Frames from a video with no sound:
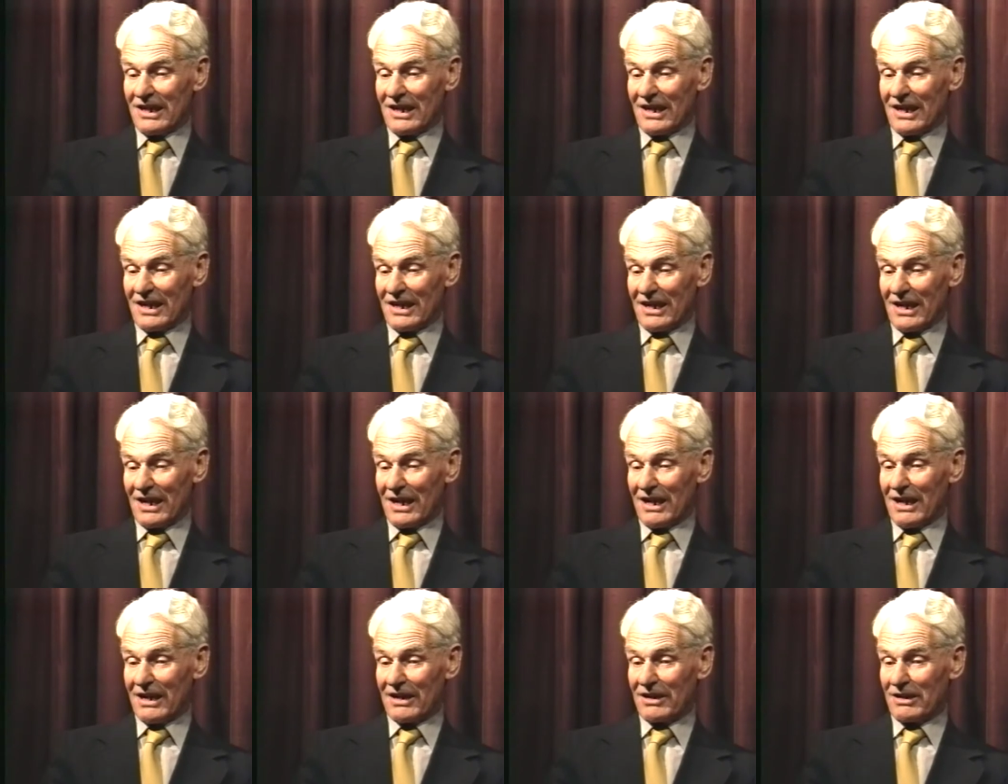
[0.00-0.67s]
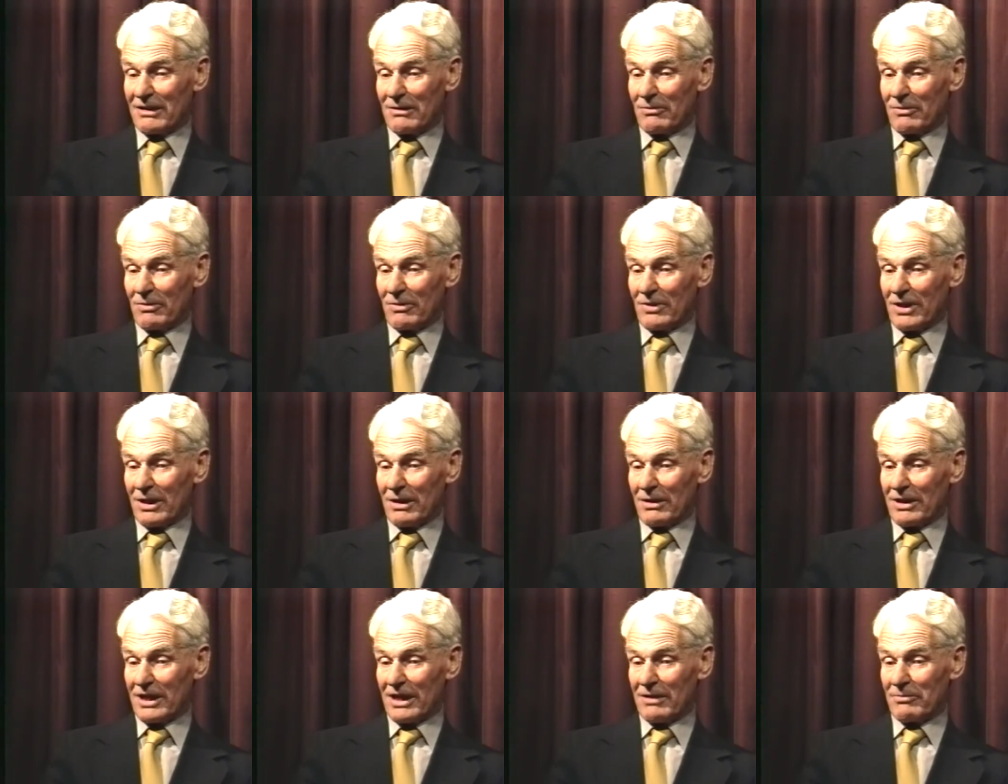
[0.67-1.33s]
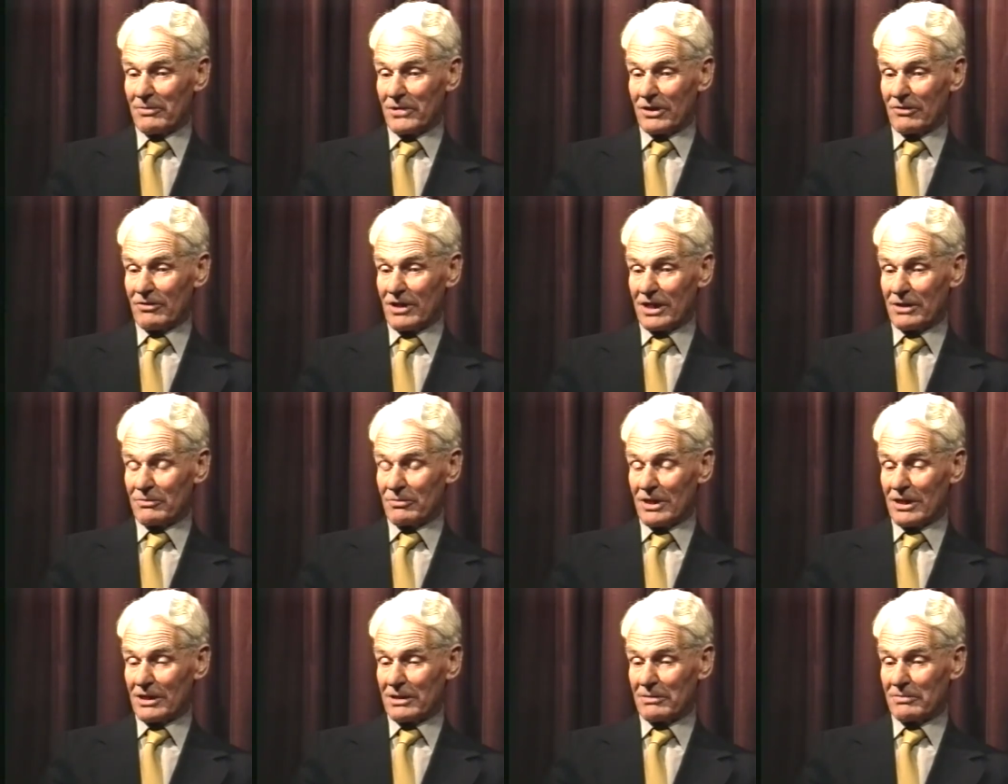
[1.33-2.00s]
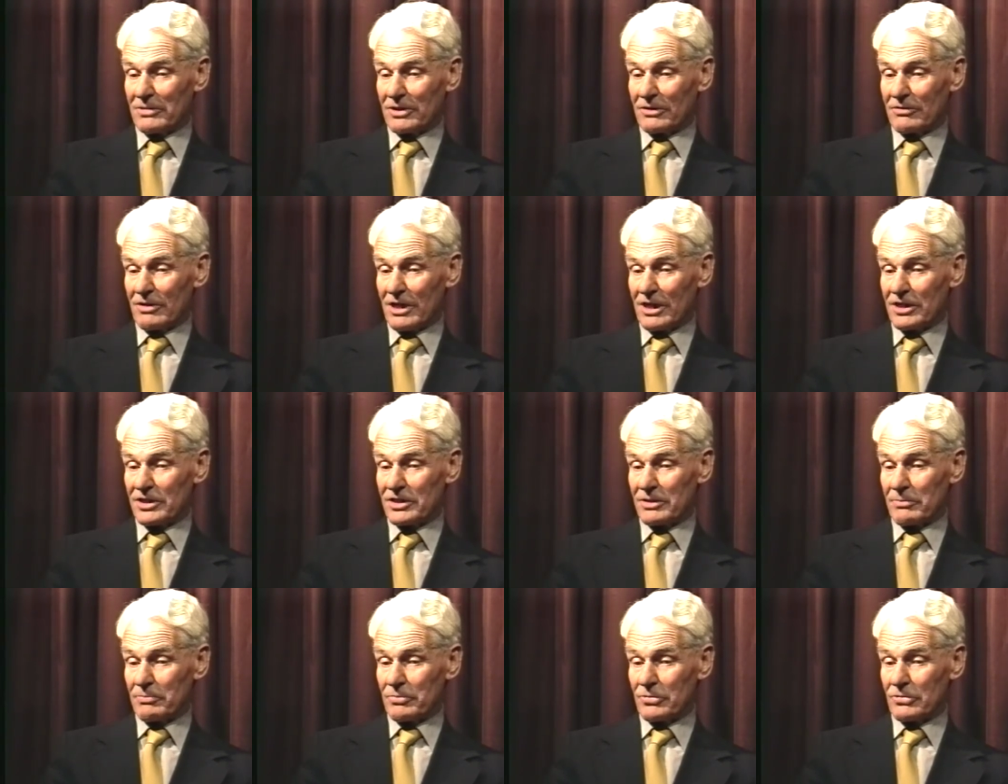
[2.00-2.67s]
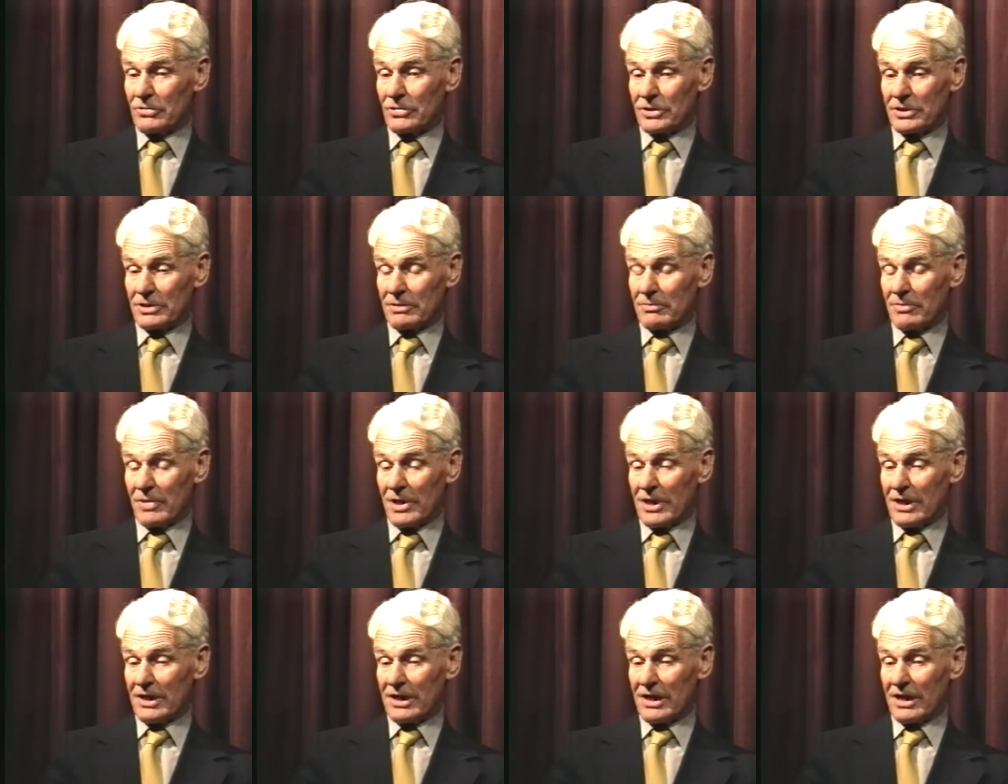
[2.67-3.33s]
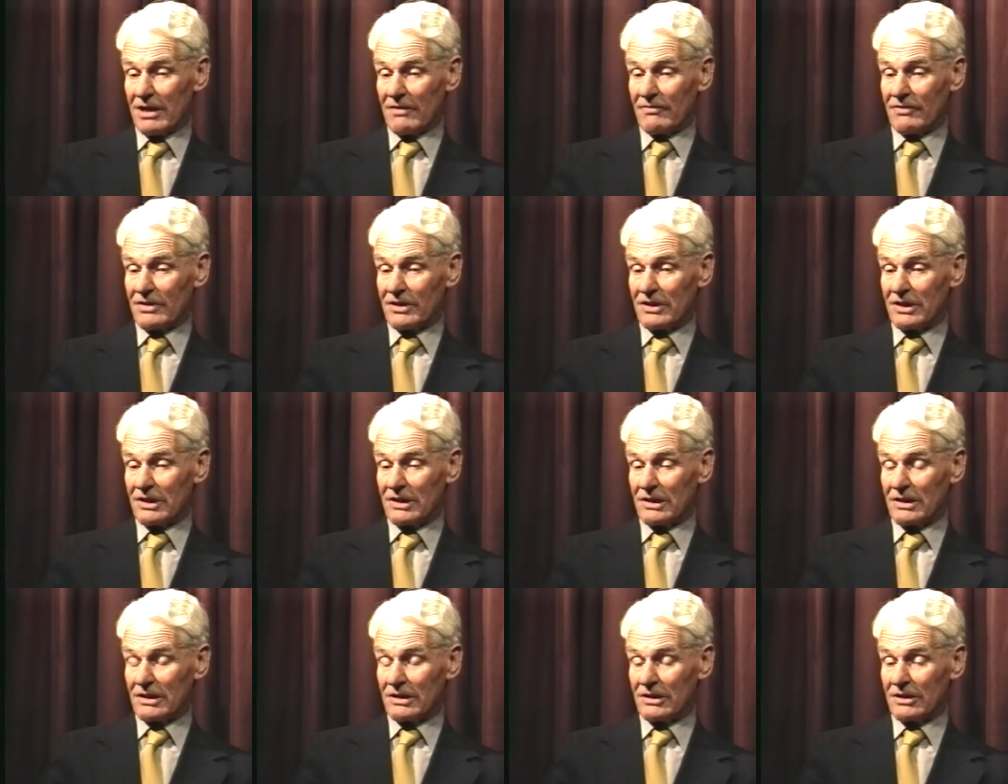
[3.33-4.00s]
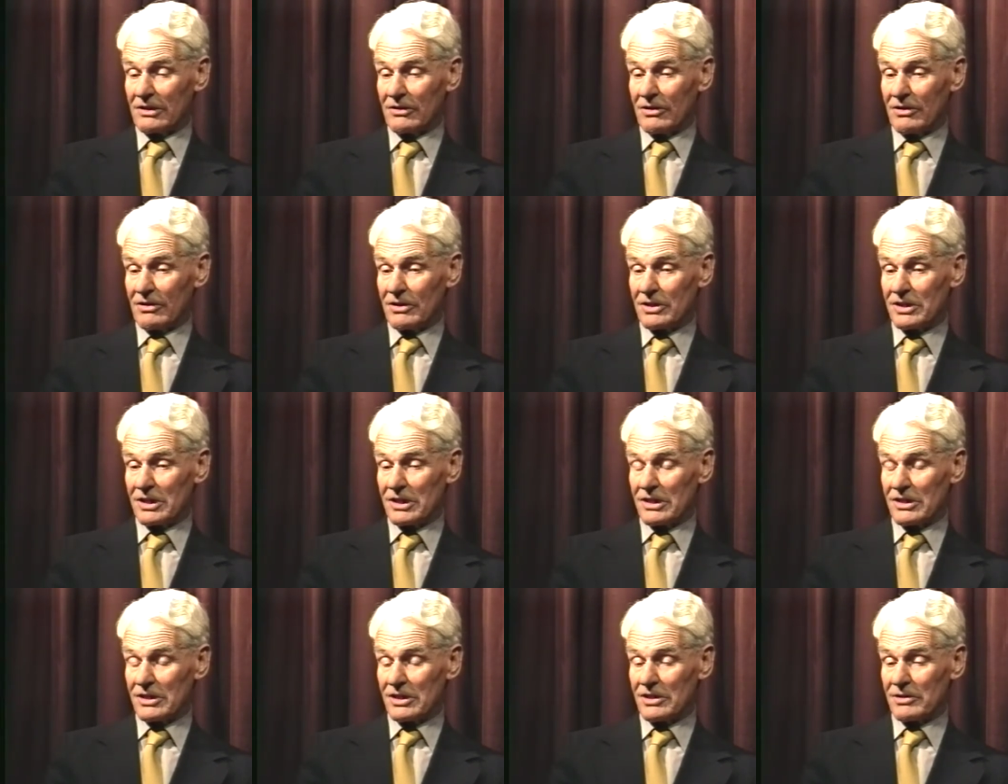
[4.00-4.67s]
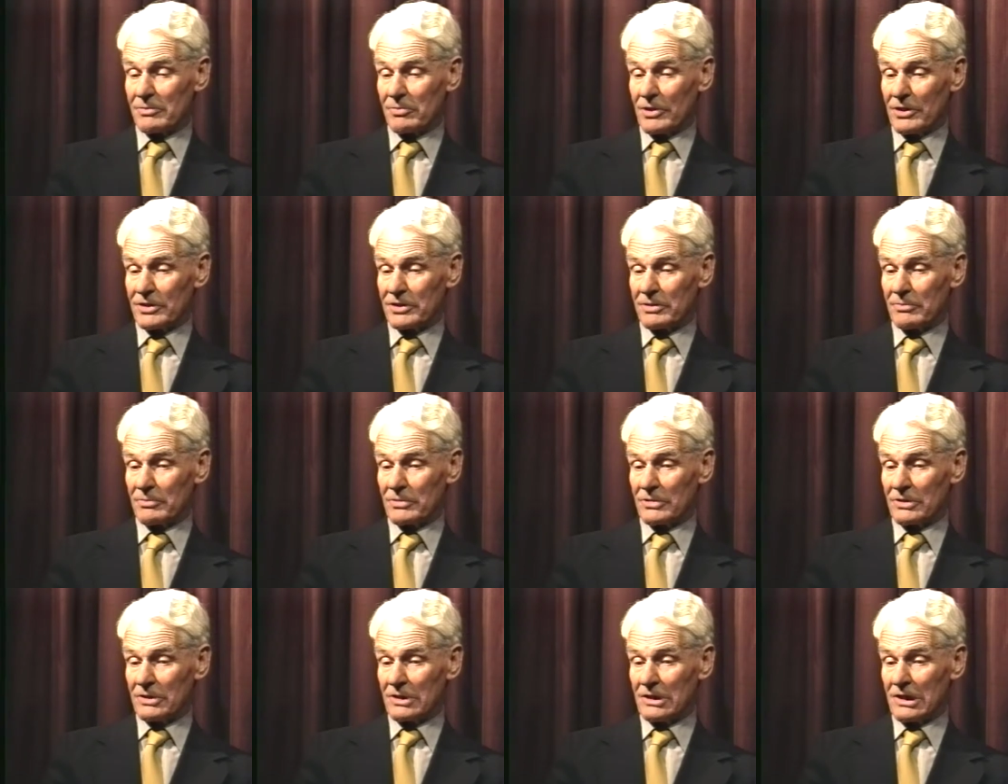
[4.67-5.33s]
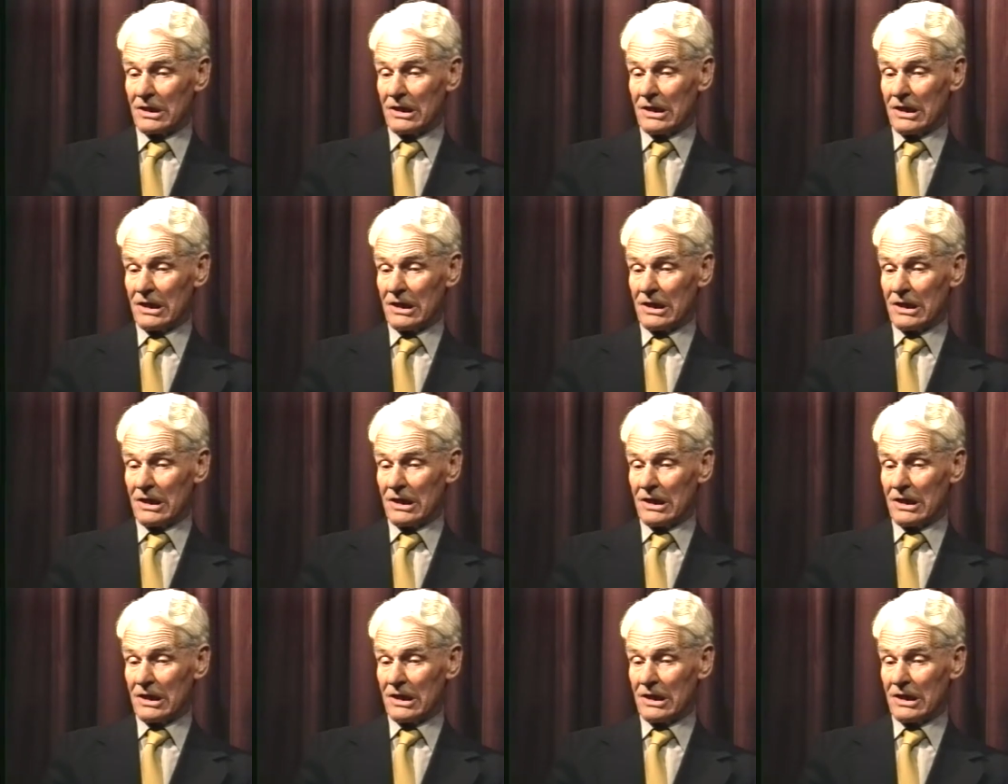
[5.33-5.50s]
And I had, they gave me great welcome and great support and made everything, you know, as easy as possible.